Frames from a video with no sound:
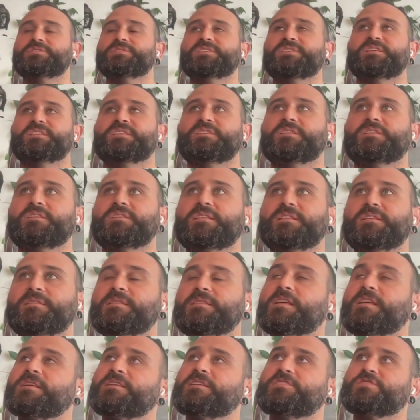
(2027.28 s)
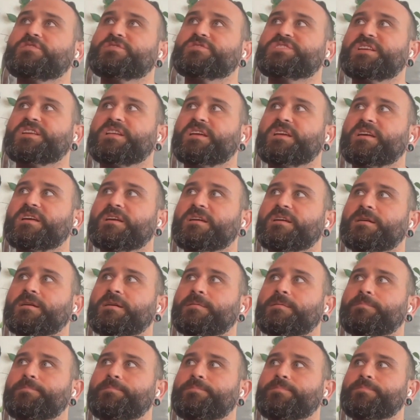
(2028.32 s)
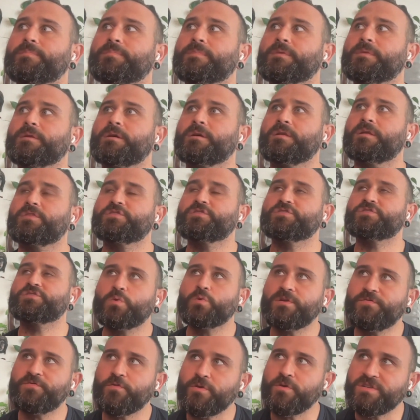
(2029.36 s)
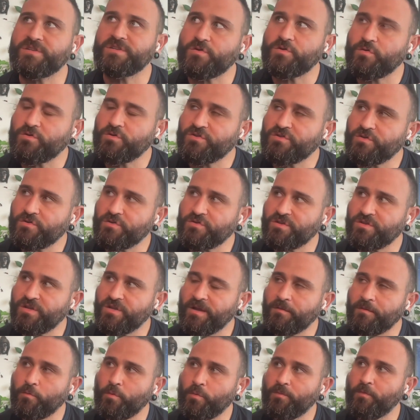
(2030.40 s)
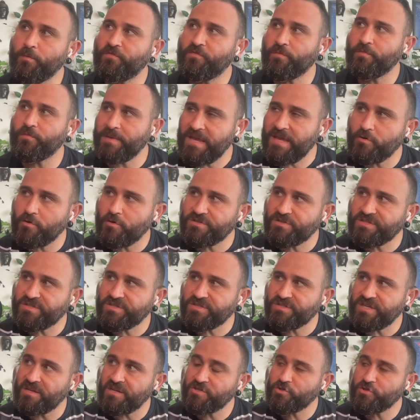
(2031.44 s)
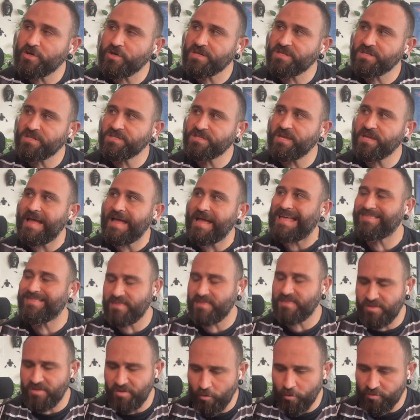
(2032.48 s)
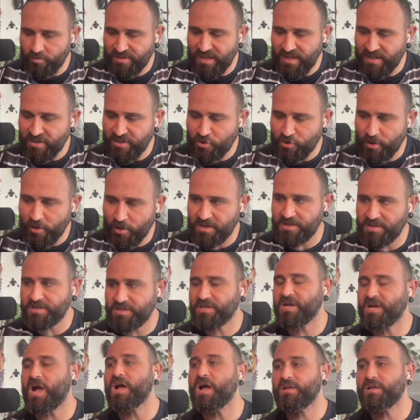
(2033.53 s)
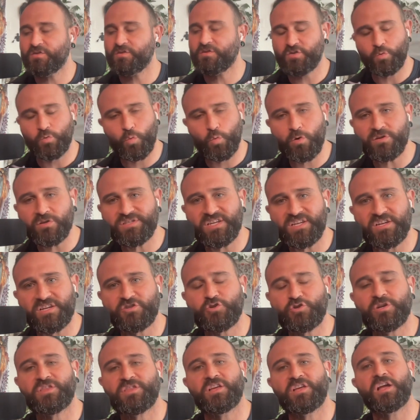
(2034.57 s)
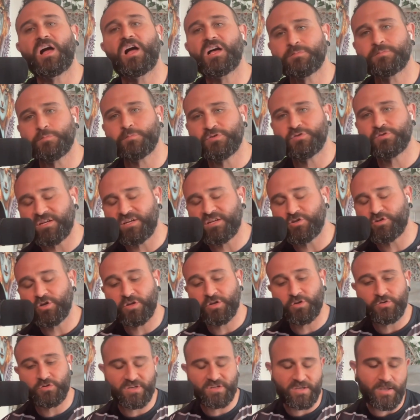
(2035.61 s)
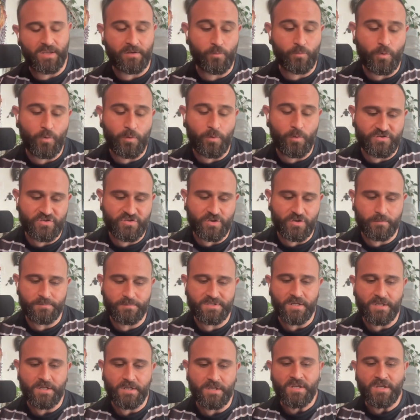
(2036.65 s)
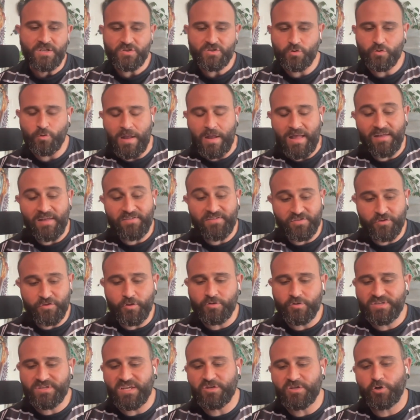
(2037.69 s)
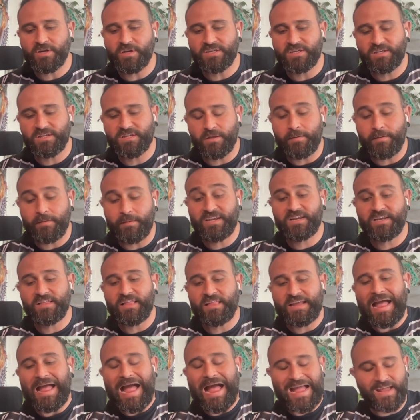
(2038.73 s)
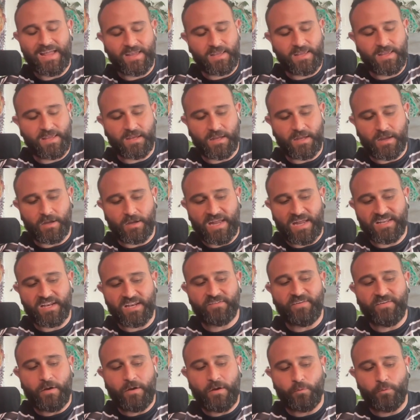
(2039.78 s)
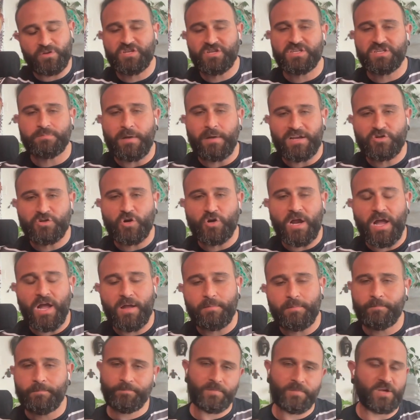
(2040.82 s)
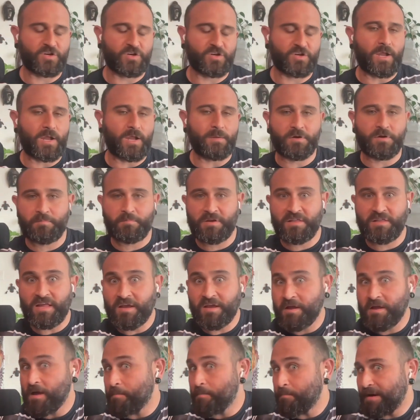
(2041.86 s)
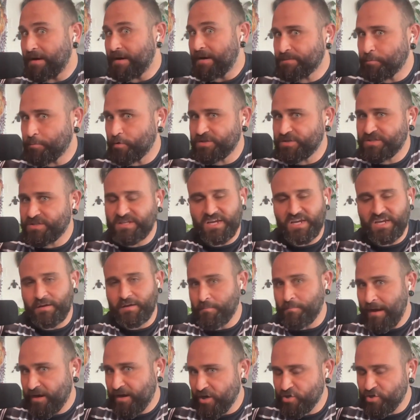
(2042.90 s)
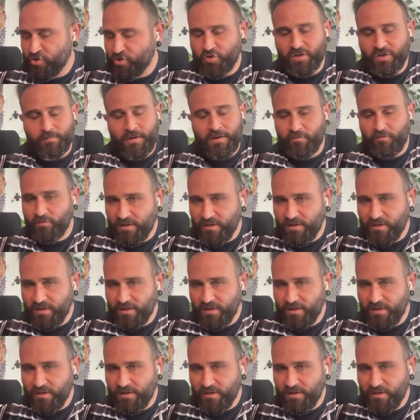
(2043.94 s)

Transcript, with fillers: was it not entheogenic? Uh, there's a word for it. So there's, there's like we move from egocentric to ethnocentric to co- to world centric to cosmocentric using Ken Wilber's terms. So ethnocentric is the idea like I identify with just my tribe. A tribe could be like my sports team, my country, my